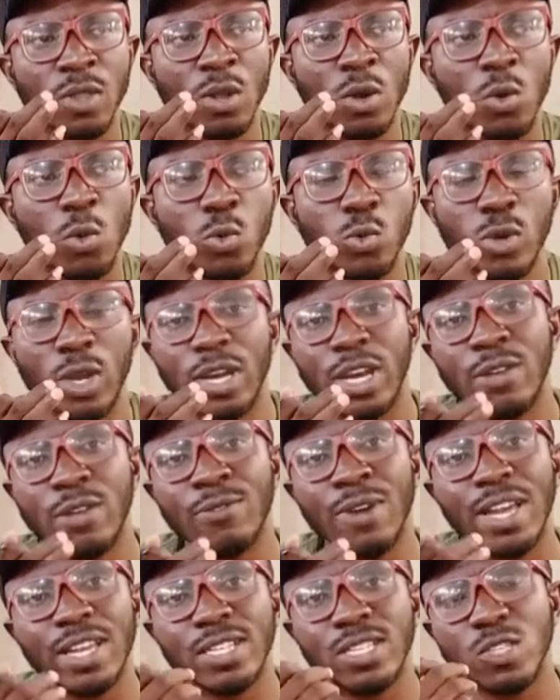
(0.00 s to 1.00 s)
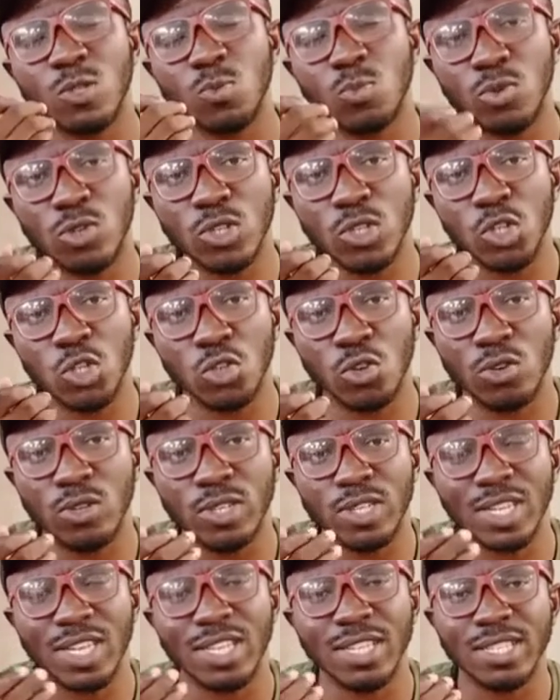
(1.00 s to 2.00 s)
wherever it is positioned,
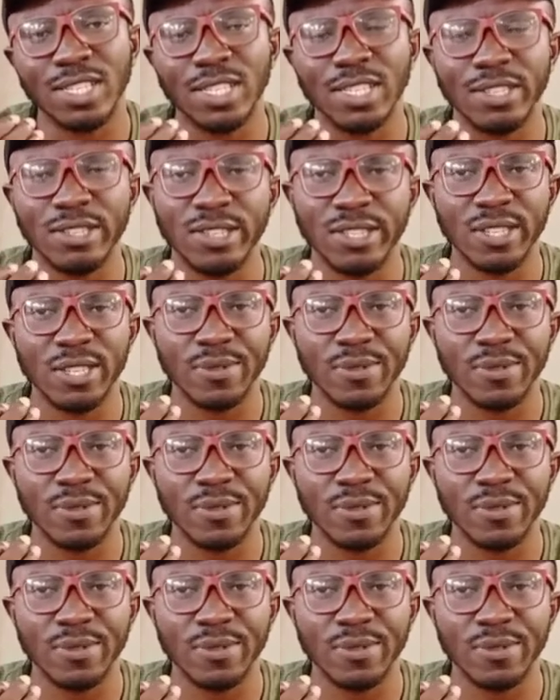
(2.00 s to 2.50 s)
it is